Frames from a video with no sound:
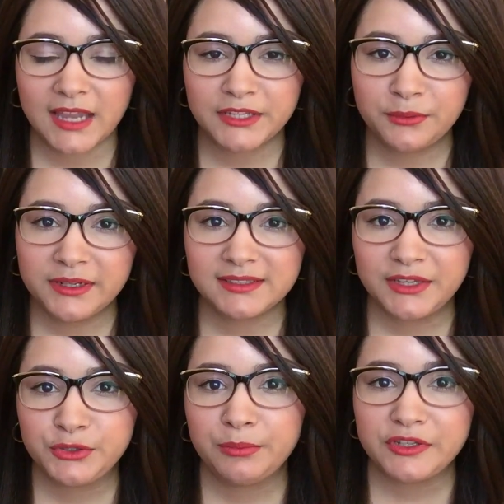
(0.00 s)
I don't want to
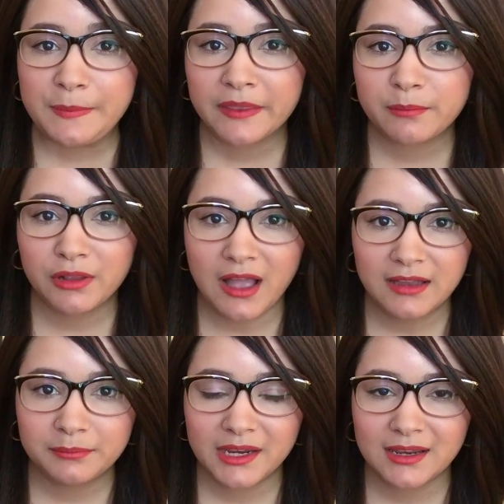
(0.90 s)
say too much about the
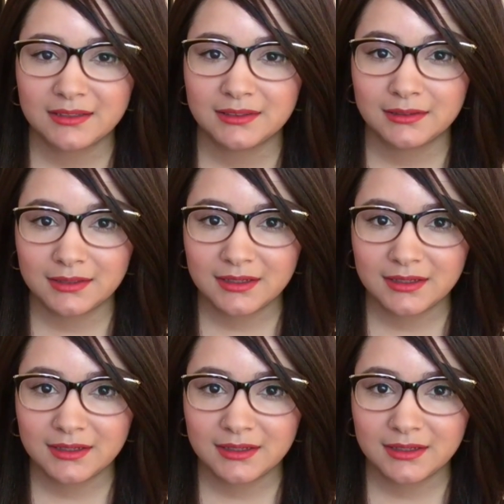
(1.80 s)
plot because this